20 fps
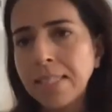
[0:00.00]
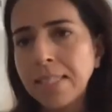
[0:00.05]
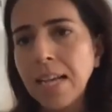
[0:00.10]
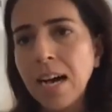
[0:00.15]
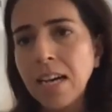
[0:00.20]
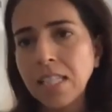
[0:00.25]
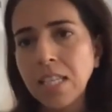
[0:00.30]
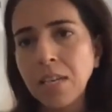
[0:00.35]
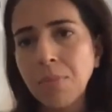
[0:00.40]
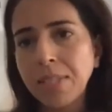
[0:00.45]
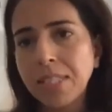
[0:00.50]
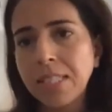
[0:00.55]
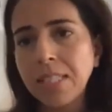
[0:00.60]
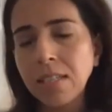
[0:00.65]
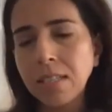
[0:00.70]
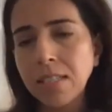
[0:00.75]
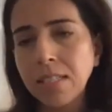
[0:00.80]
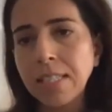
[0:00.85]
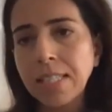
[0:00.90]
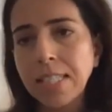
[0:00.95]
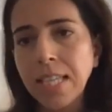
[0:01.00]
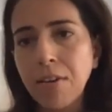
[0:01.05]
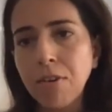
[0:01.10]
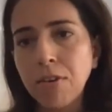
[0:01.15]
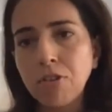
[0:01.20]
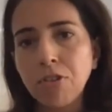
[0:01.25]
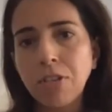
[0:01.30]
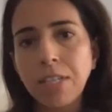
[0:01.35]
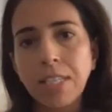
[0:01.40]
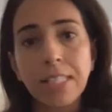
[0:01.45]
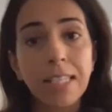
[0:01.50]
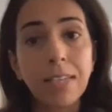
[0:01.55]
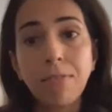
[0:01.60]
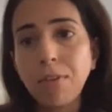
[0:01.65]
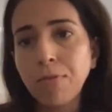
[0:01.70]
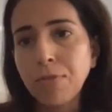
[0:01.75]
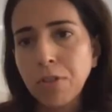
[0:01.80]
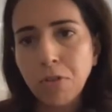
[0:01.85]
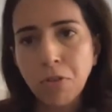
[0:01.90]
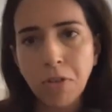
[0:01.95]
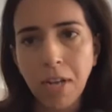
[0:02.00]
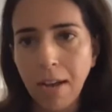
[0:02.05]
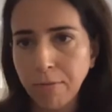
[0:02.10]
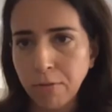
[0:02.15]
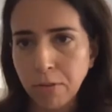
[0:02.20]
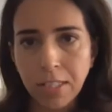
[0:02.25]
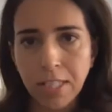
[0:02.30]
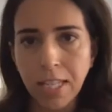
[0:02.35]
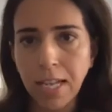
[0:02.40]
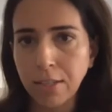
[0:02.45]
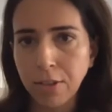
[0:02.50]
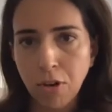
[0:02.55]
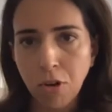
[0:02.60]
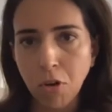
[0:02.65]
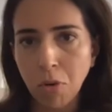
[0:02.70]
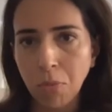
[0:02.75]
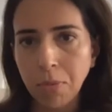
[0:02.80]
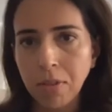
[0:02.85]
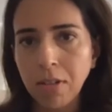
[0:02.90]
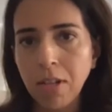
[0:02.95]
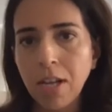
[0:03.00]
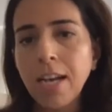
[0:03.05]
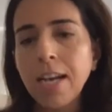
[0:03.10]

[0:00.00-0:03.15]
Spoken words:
starting with certain territories, even if you don't have to start global.